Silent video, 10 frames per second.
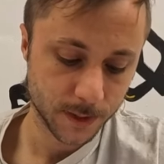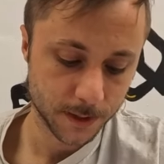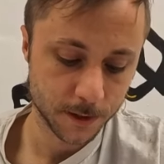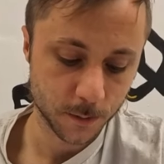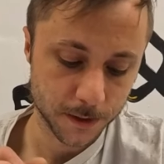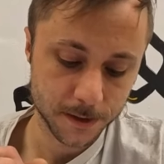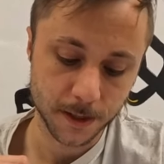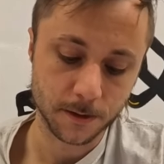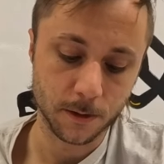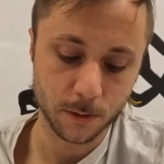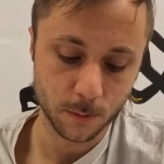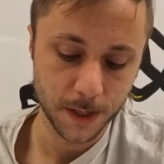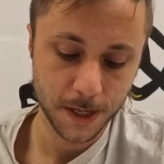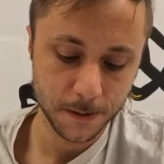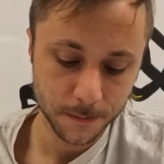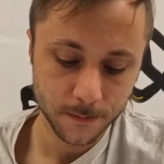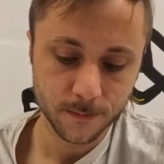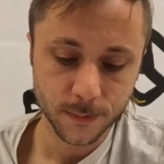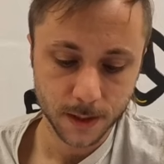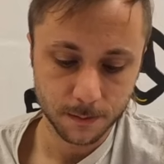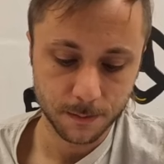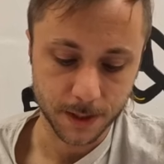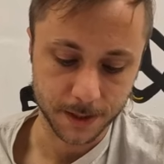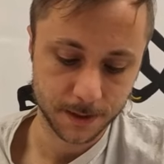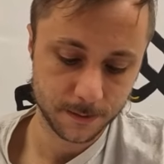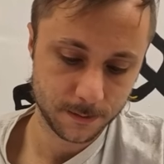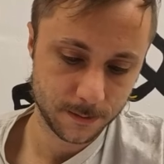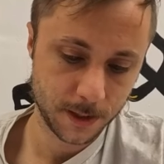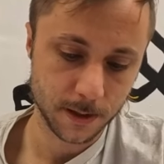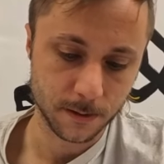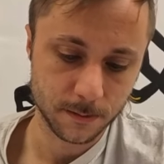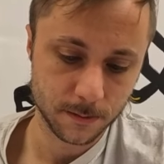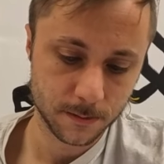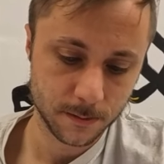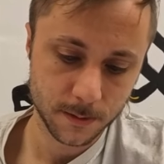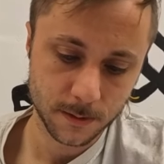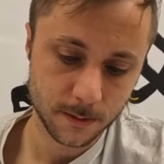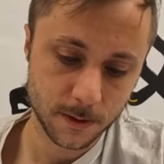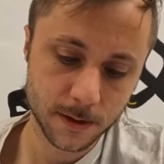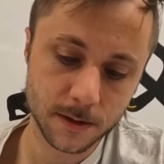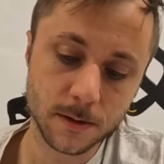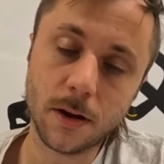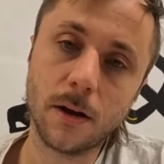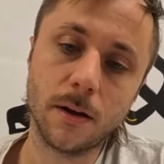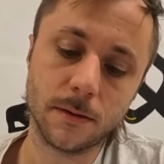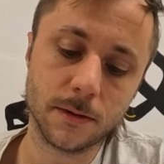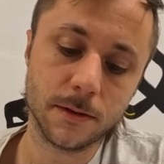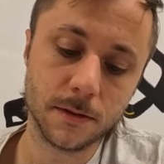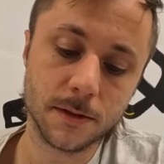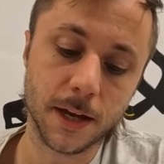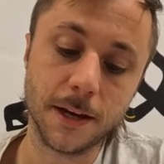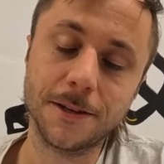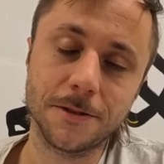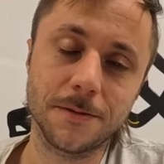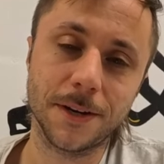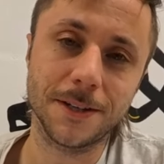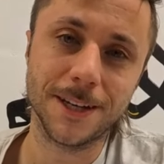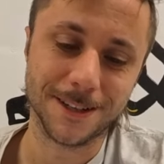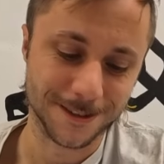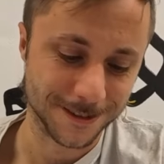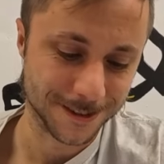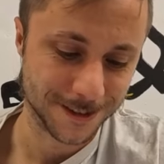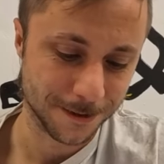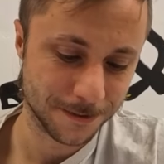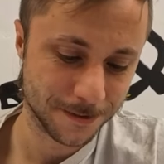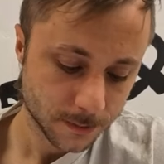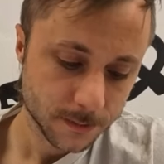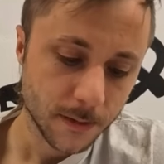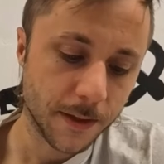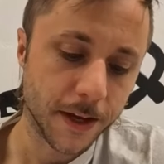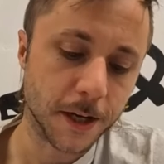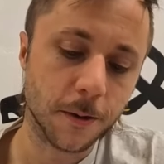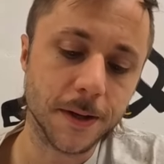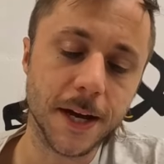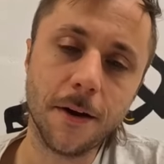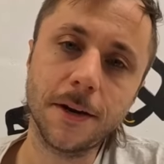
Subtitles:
This one is set to 3, but this is getting into the very technical stuff. And then going down